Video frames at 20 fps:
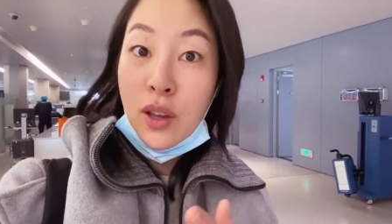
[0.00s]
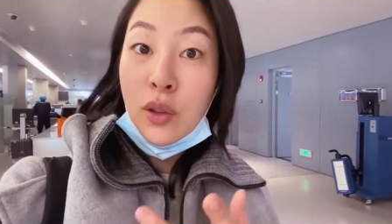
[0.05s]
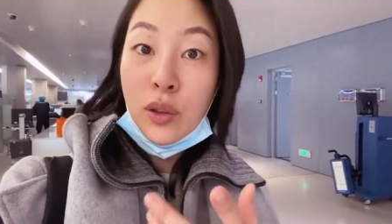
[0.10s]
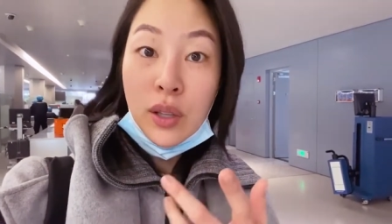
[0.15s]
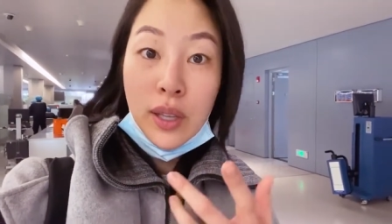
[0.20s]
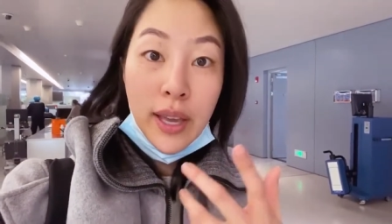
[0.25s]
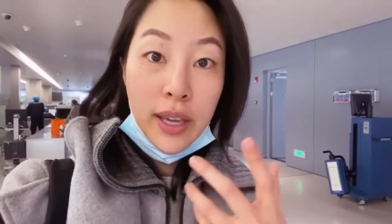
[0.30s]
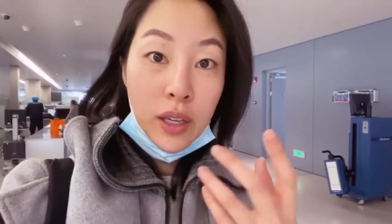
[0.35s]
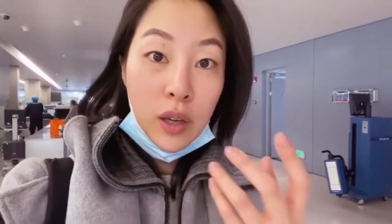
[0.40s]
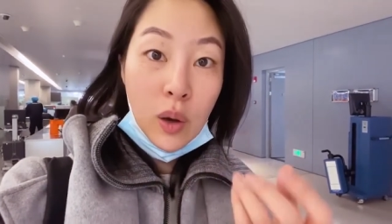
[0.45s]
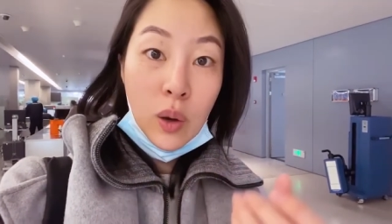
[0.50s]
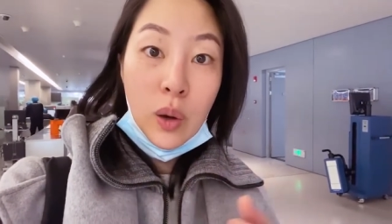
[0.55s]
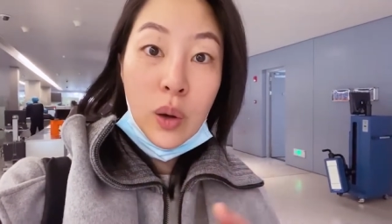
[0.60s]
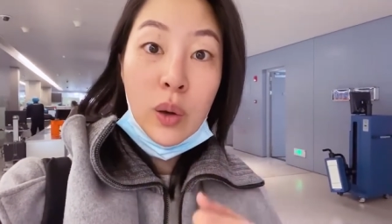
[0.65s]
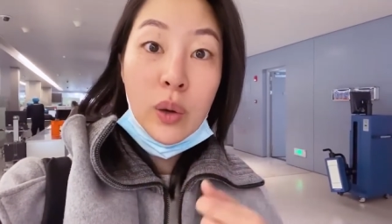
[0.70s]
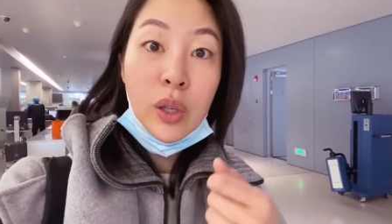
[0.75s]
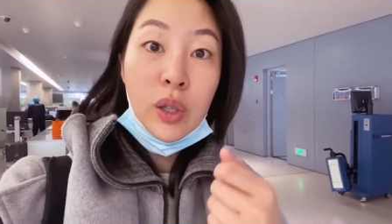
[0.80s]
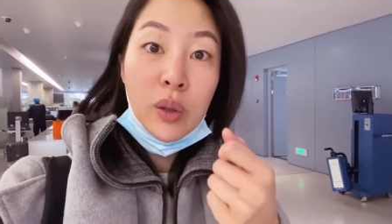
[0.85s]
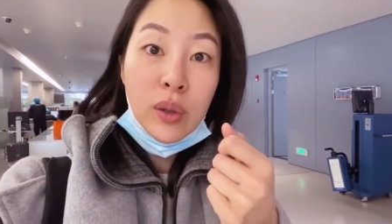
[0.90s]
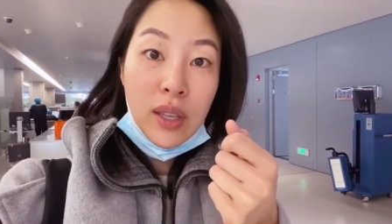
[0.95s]
they're like,
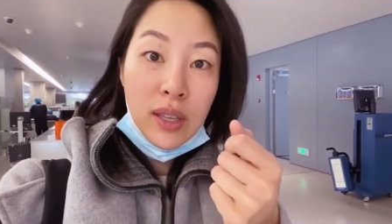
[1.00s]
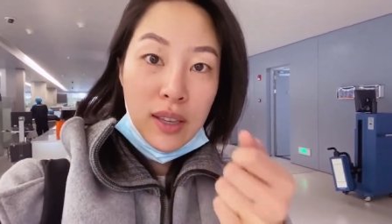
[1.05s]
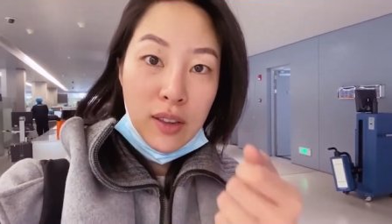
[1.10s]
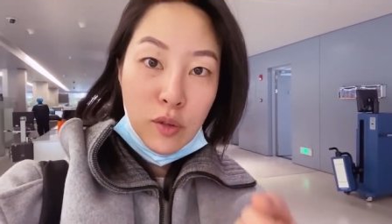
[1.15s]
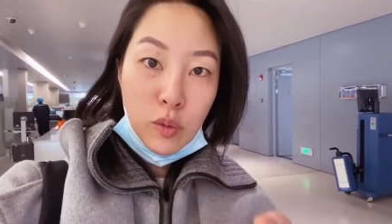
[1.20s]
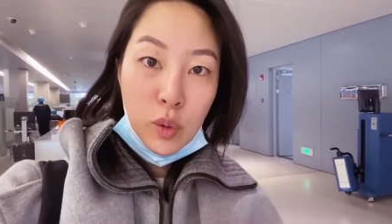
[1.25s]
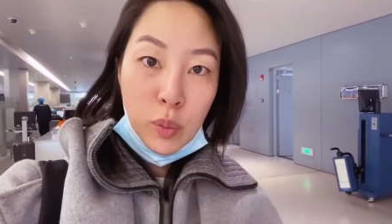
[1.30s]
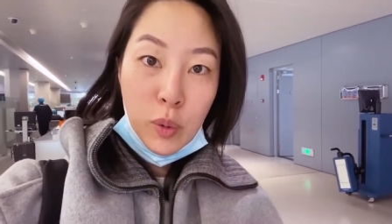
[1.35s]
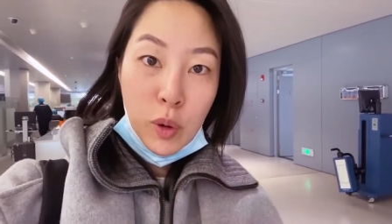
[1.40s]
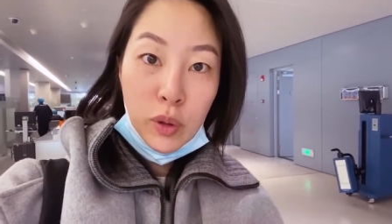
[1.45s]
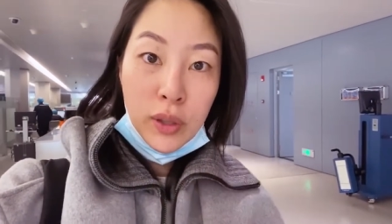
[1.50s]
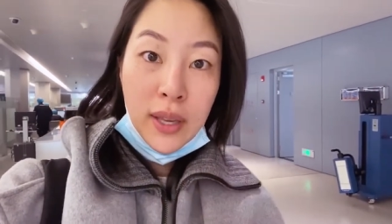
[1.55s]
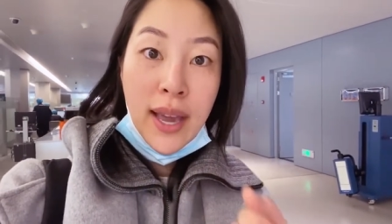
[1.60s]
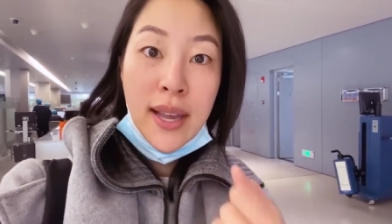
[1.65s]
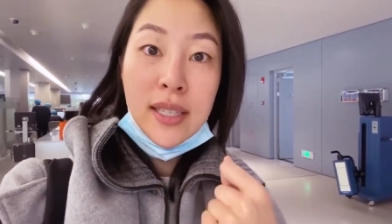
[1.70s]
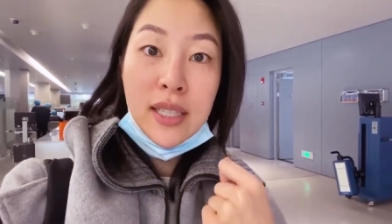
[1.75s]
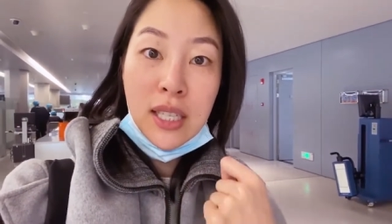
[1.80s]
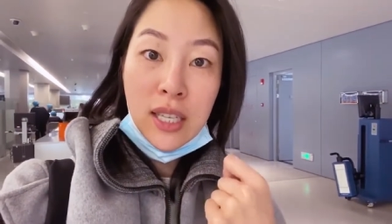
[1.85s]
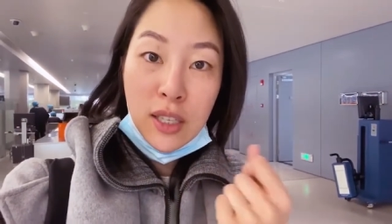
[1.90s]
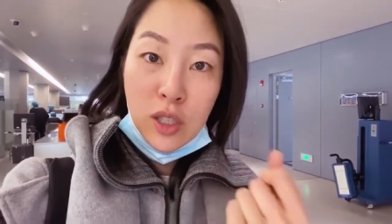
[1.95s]
oh, you know, they give it with both
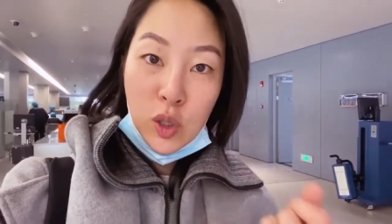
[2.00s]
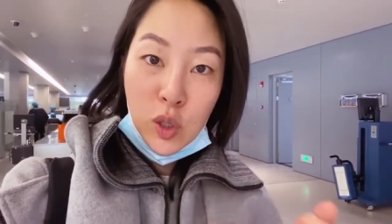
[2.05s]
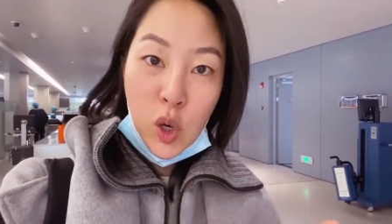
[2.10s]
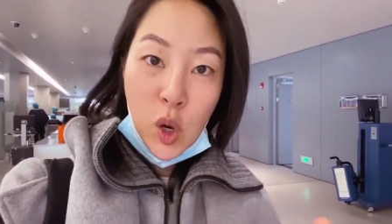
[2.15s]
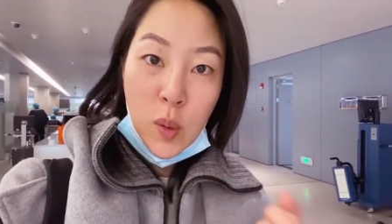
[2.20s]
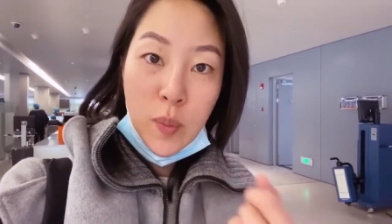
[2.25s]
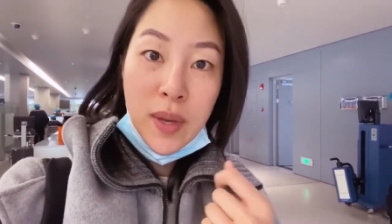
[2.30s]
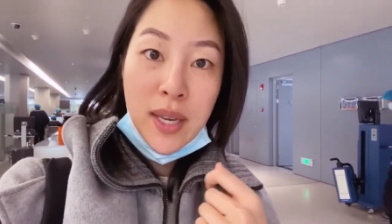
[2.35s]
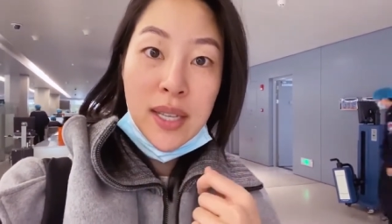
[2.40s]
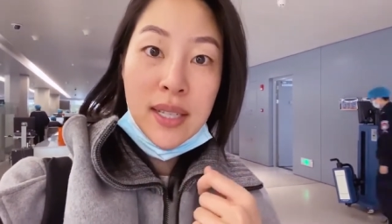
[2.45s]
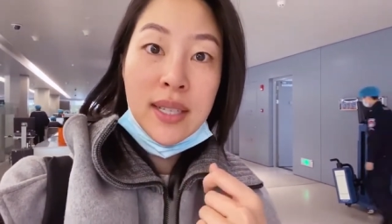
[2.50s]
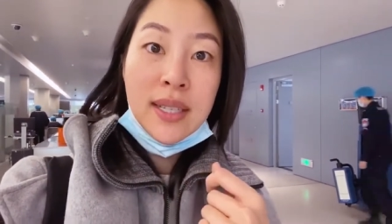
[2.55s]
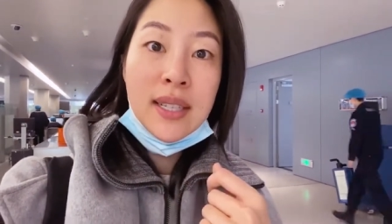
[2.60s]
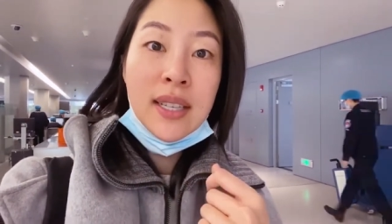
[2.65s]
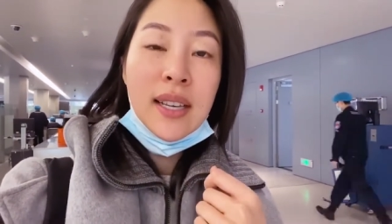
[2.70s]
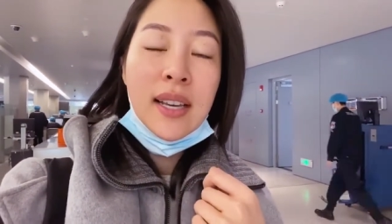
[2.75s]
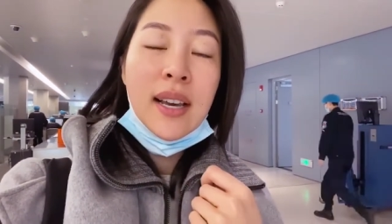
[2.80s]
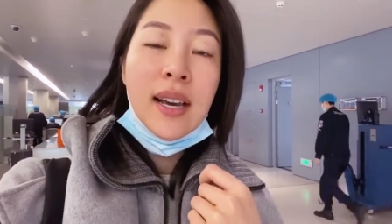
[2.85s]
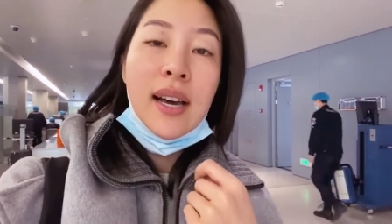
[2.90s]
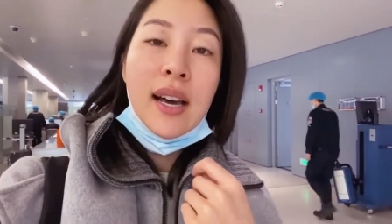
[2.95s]
hands. Here you go, miss.
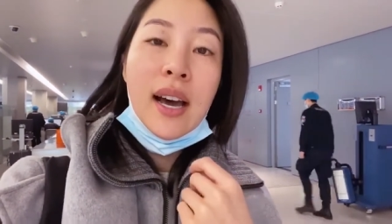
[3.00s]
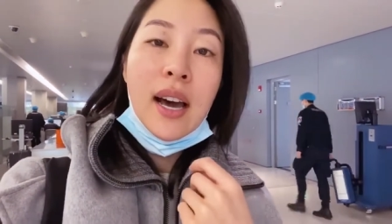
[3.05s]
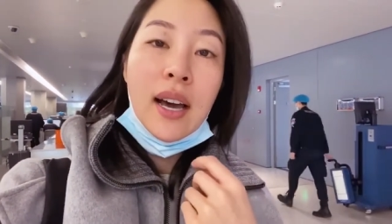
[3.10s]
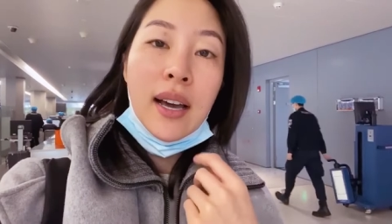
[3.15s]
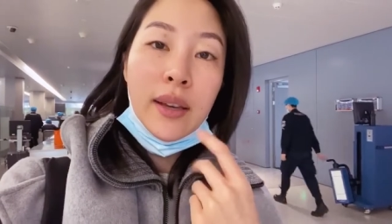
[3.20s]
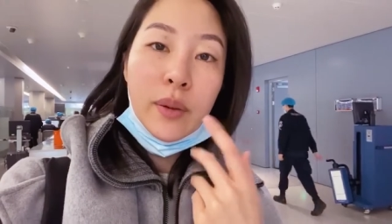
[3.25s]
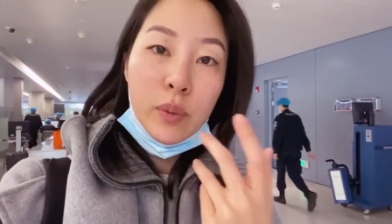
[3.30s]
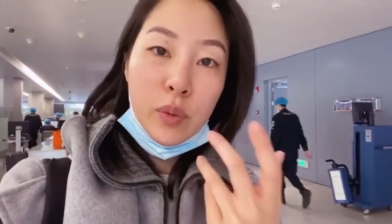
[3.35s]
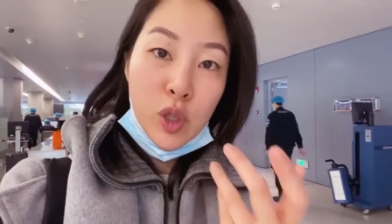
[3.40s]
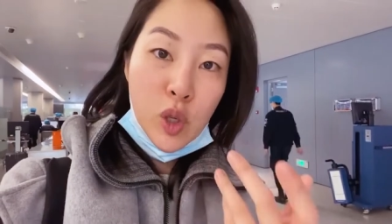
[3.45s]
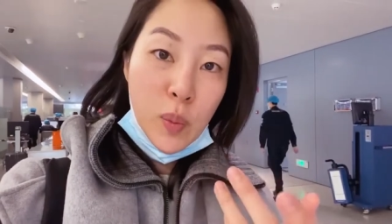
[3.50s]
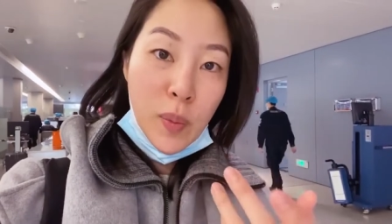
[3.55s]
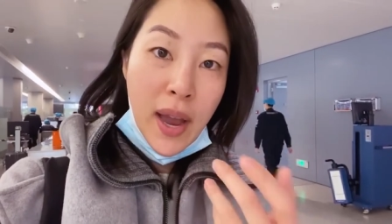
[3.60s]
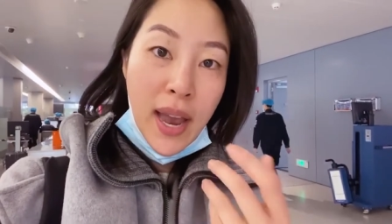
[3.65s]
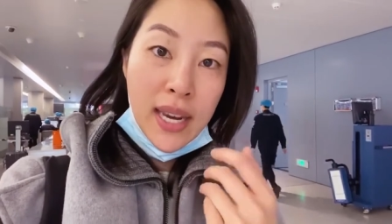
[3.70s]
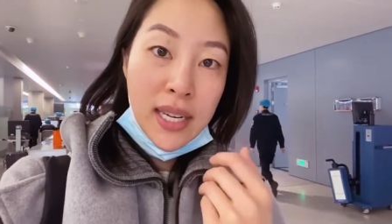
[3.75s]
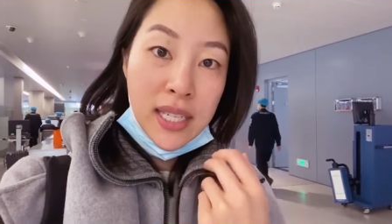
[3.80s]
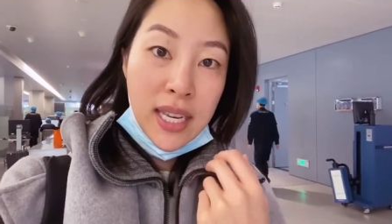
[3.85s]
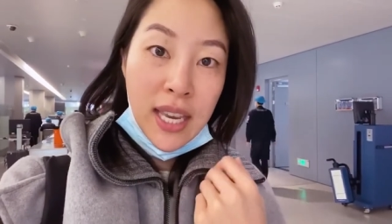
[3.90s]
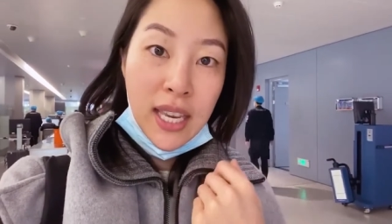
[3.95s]
Do you
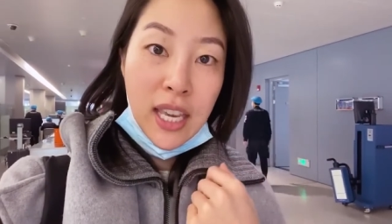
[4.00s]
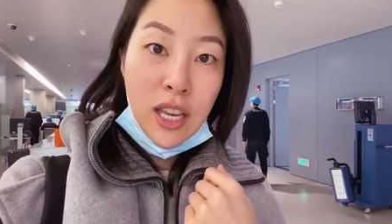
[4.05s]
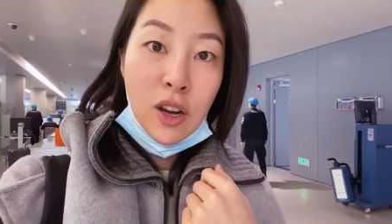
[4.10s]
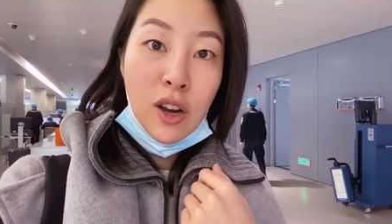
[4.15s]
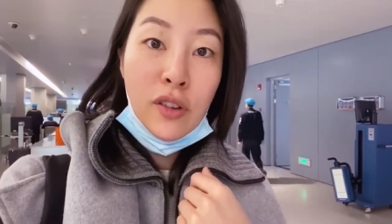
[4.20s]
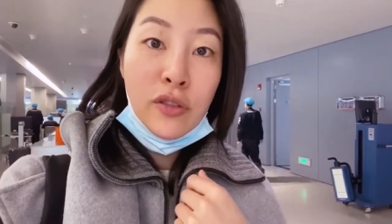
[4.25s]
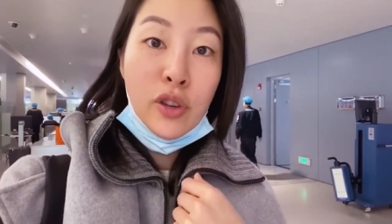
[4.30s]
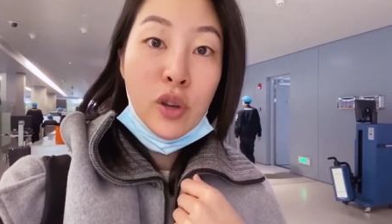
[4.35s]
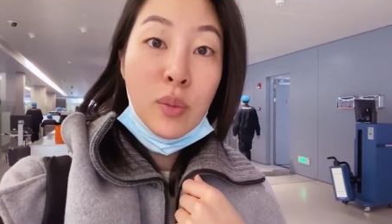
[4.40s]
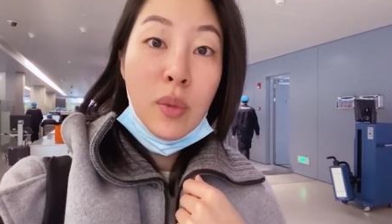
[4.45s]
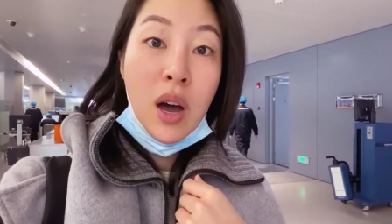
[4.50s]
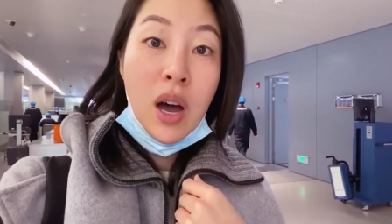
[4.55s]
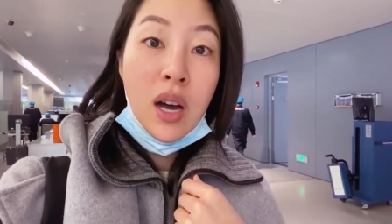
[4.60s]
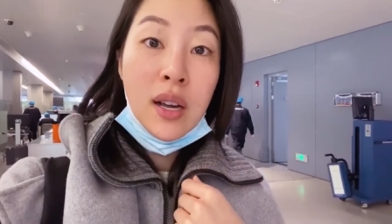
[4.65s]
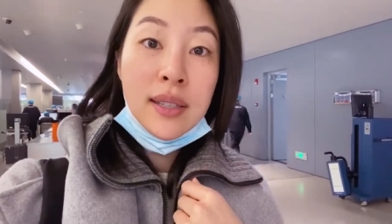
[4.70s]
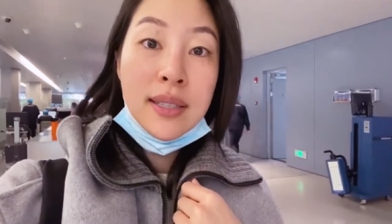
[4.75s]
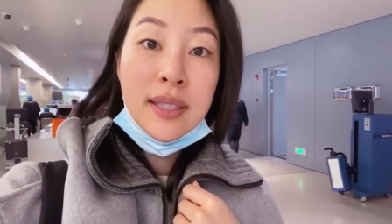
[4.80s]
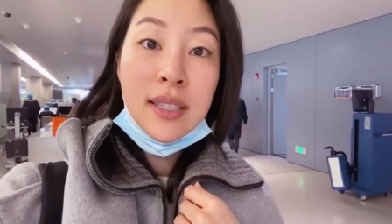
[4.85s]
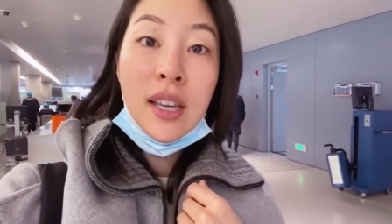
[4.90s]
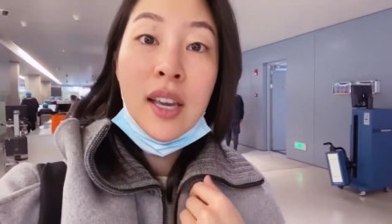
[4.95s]
mind taking off your
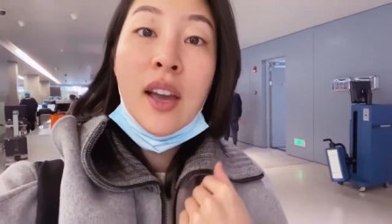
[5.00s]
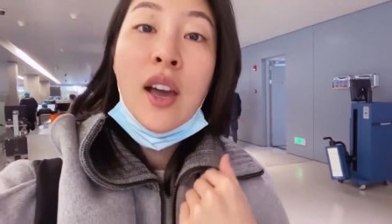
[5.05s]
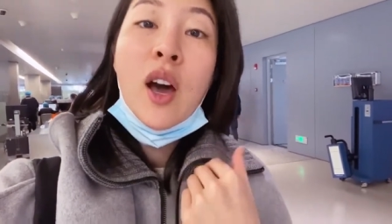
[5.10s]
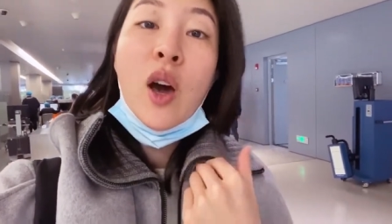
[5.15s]
mask?